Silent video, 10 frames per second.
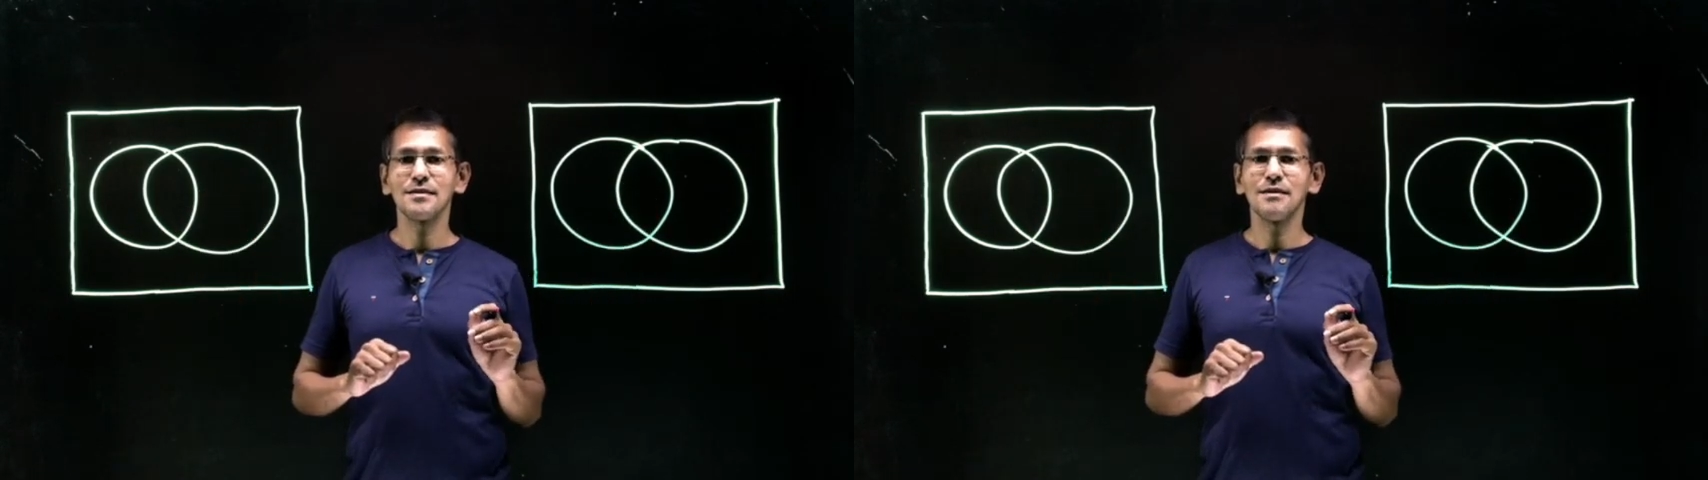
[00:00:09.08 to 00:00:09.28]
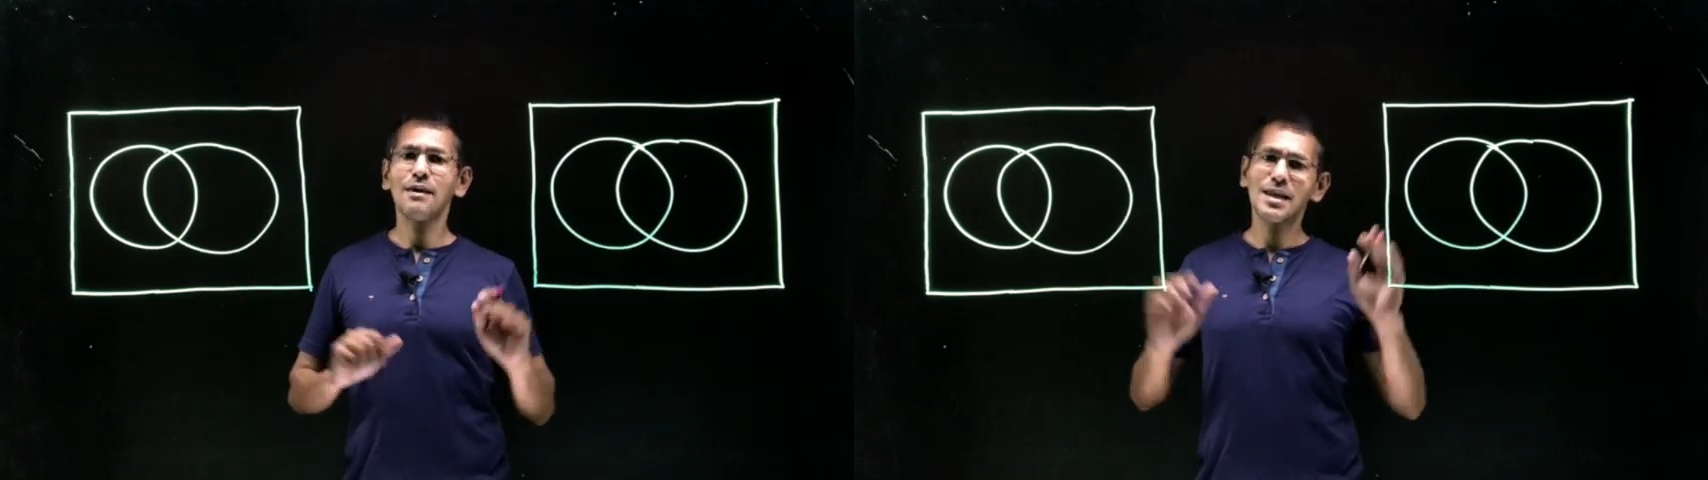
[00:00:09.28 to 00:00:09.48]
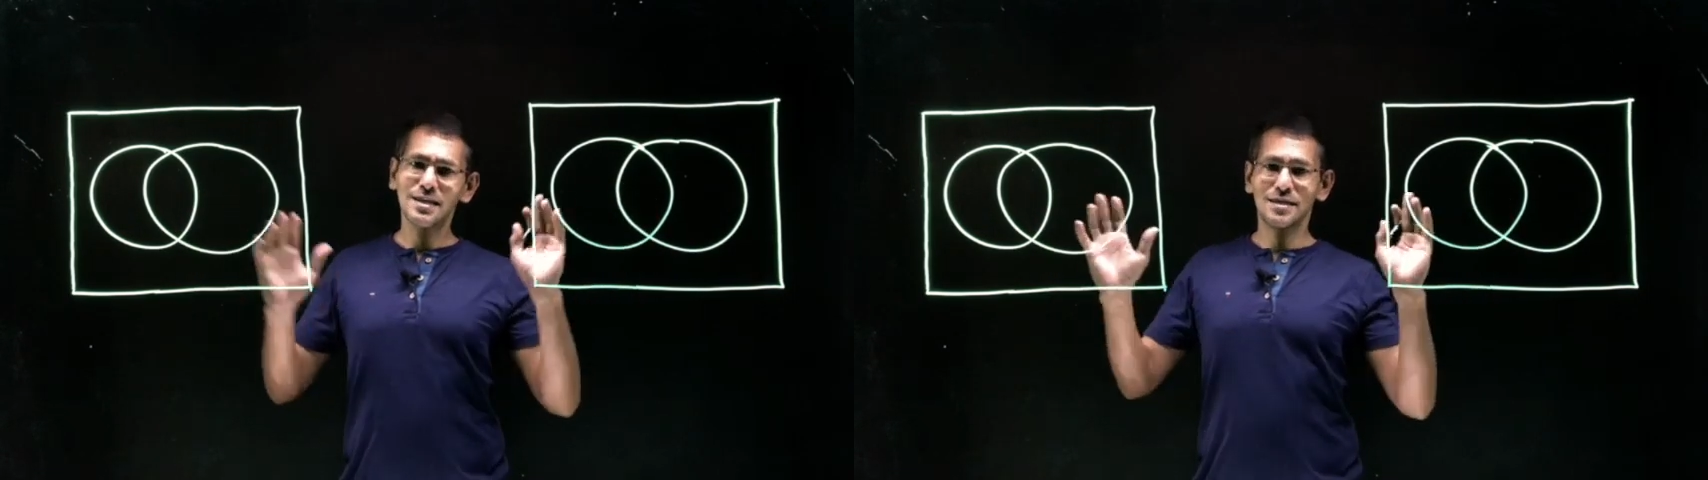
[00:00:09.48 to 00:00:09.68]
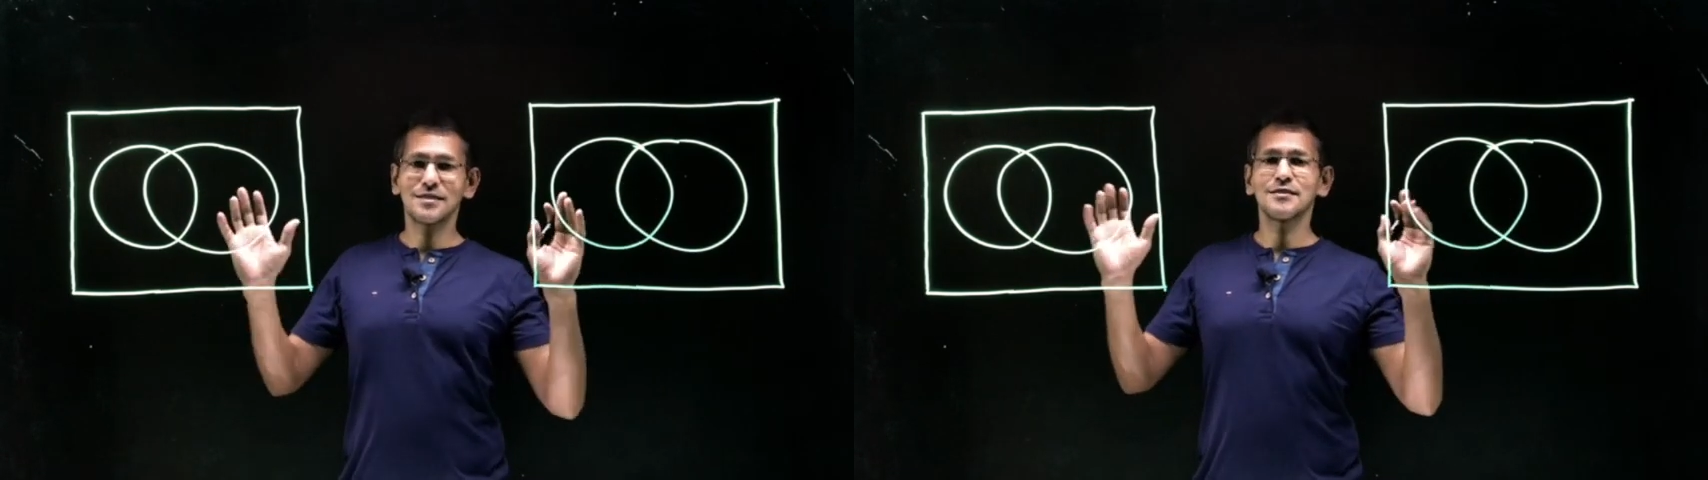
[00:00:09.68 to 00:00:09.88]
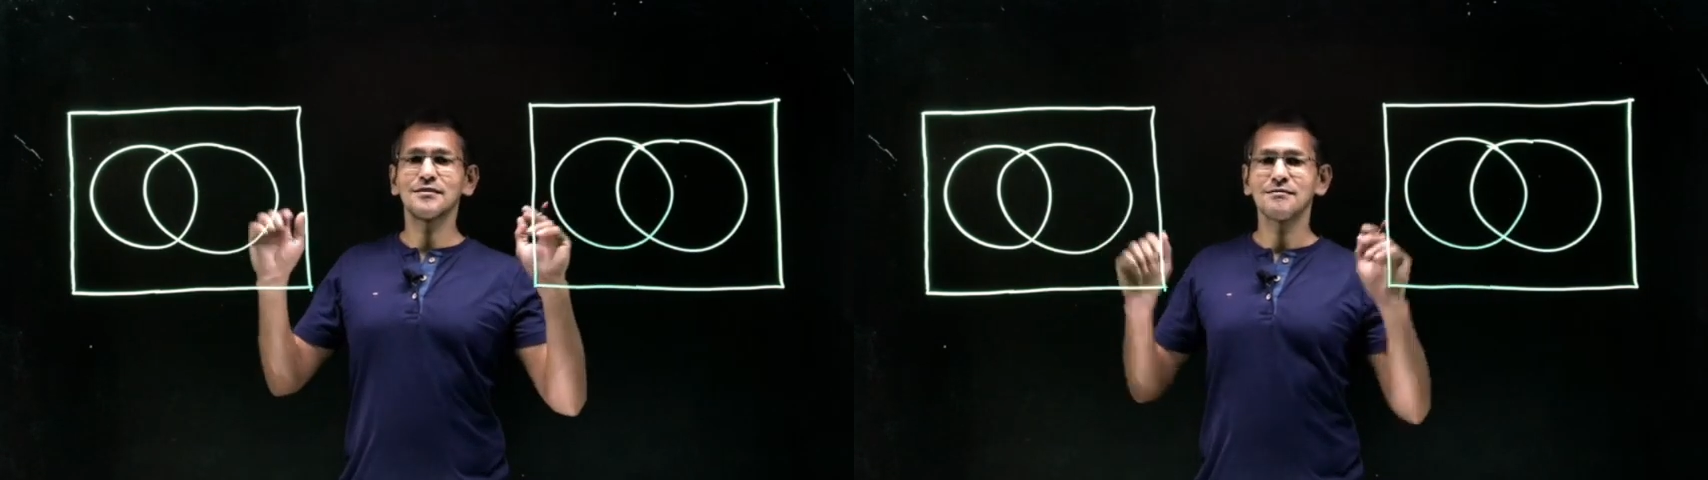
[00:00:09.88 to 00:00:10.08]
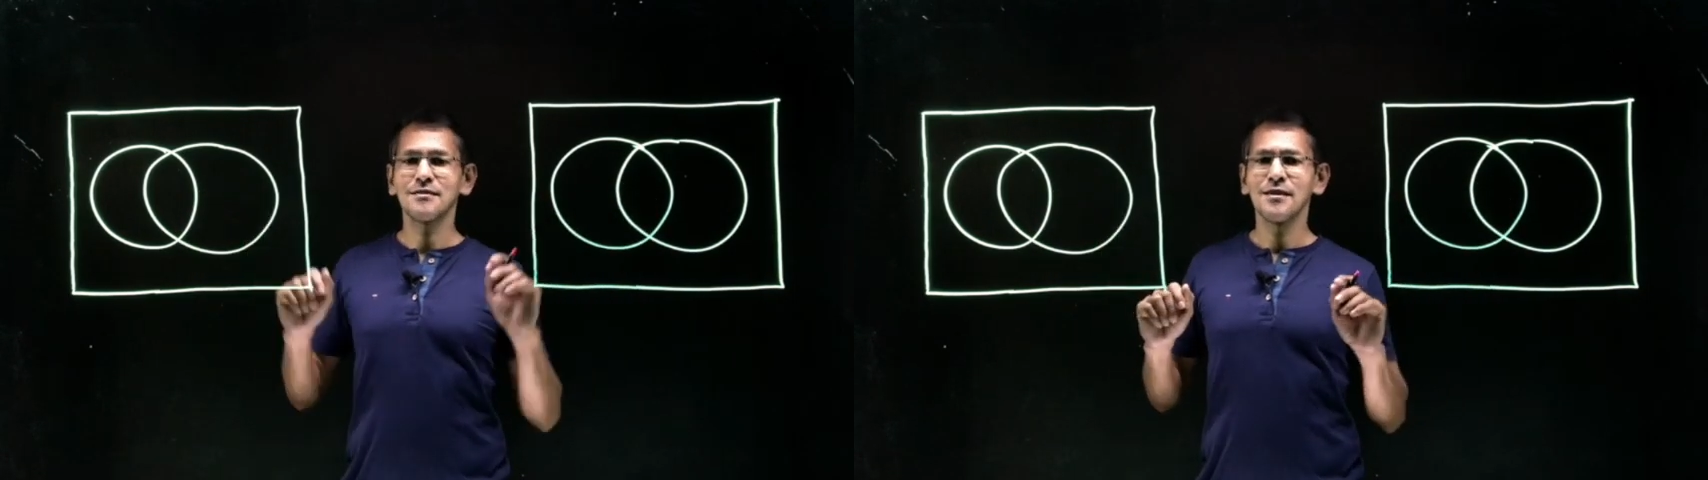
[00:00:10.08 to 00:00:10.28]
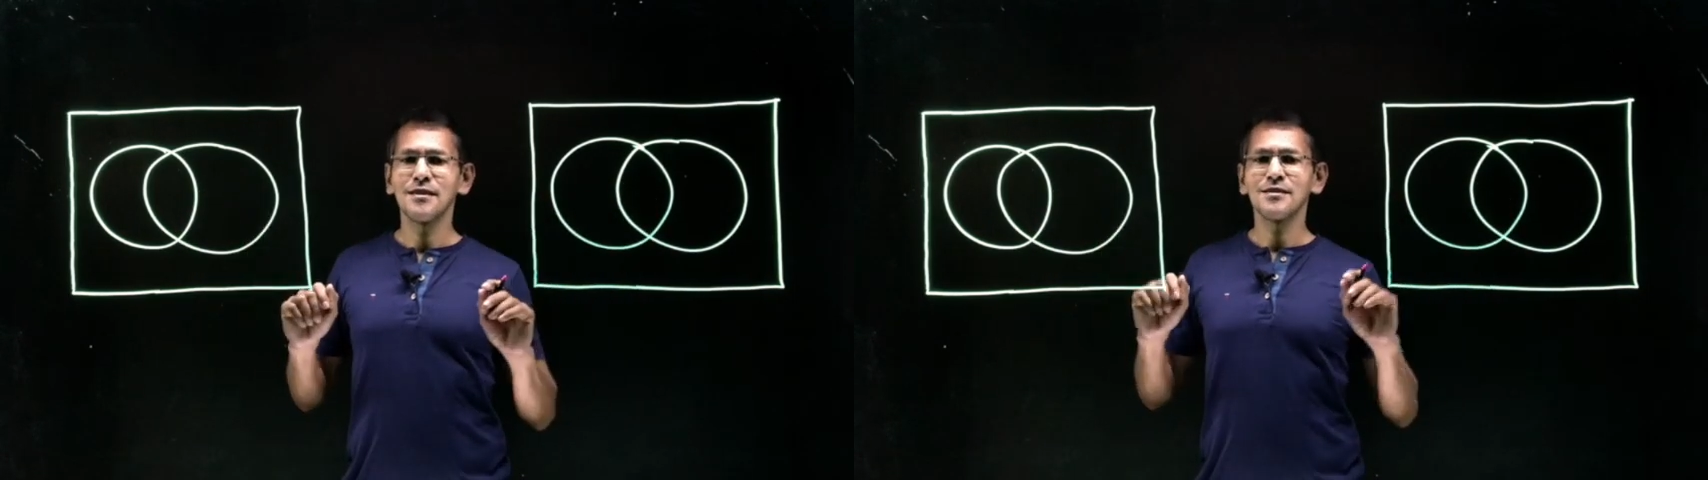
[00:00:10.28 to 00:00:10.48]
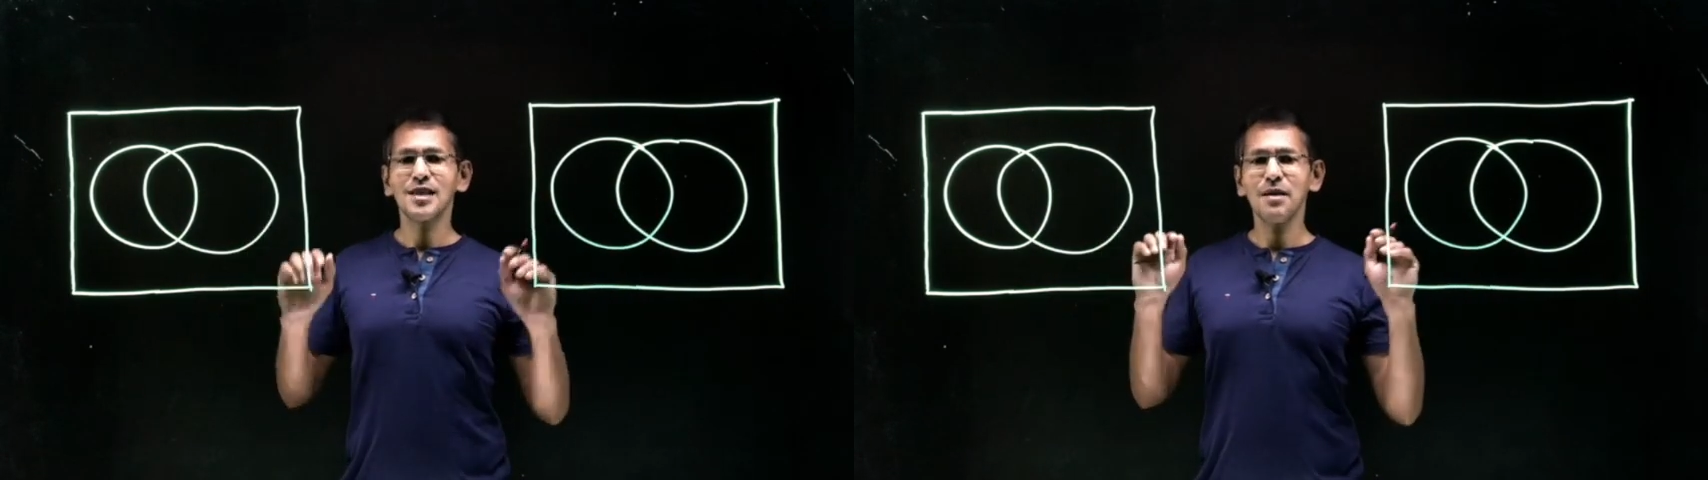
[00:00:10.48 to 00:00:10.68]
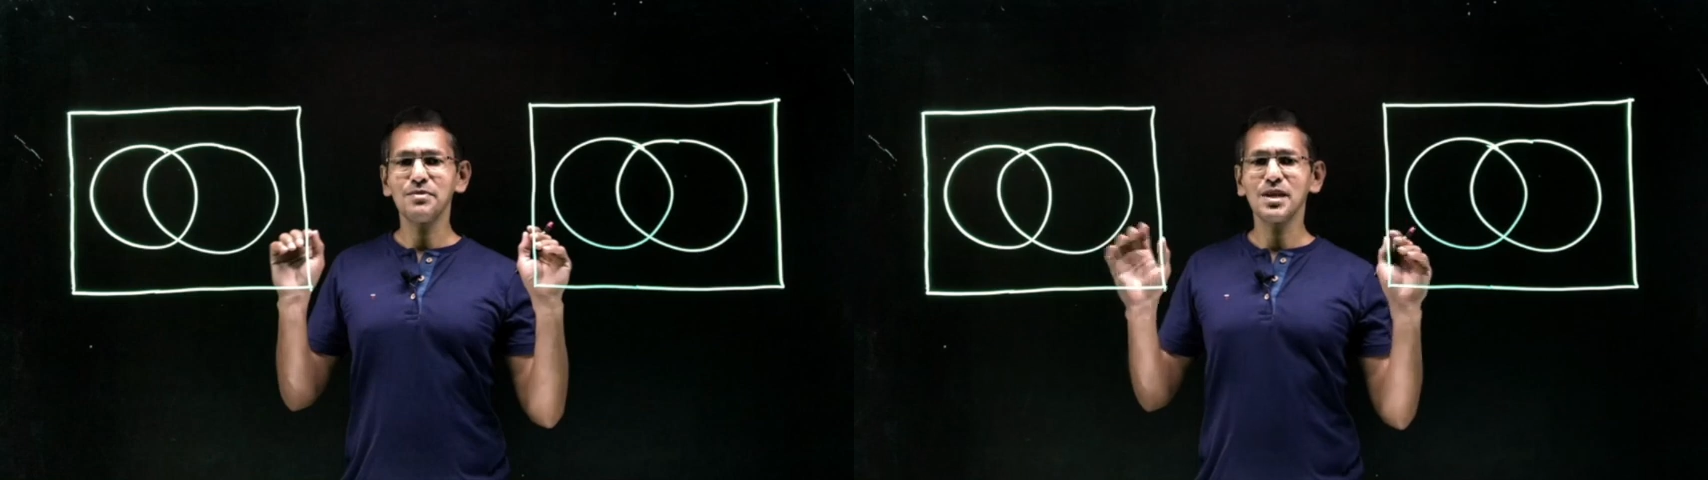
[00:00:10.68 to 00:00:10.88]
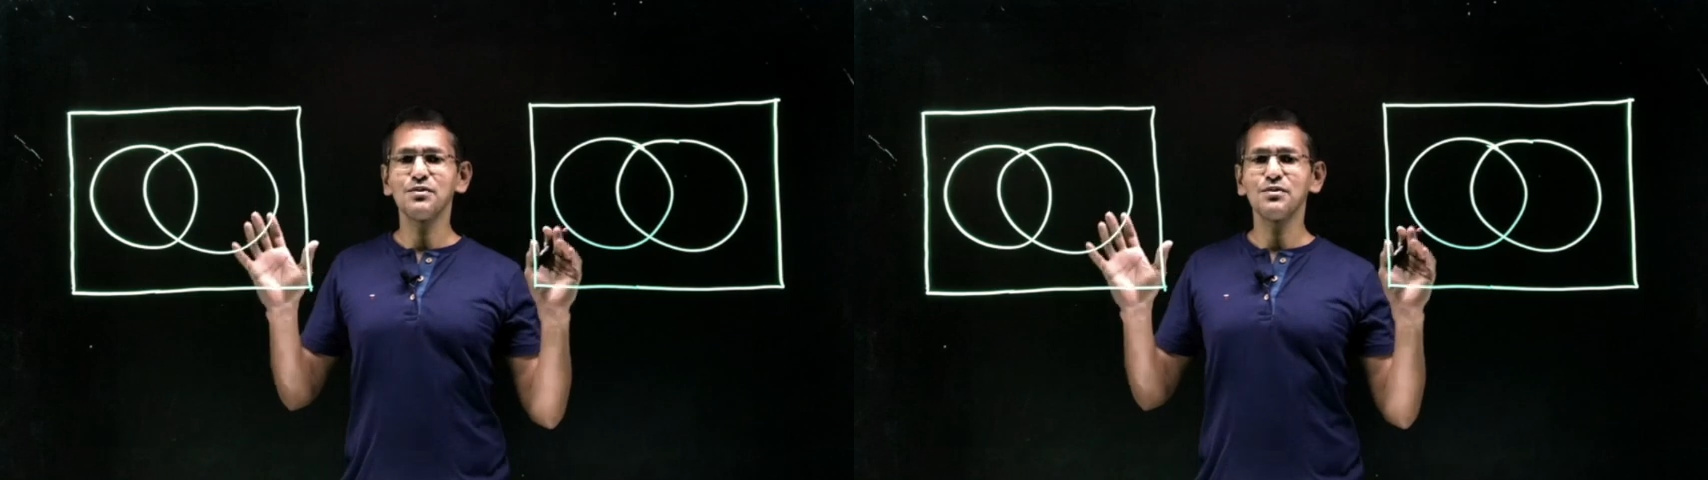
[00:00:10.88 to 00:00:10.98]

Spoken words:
Well, it is something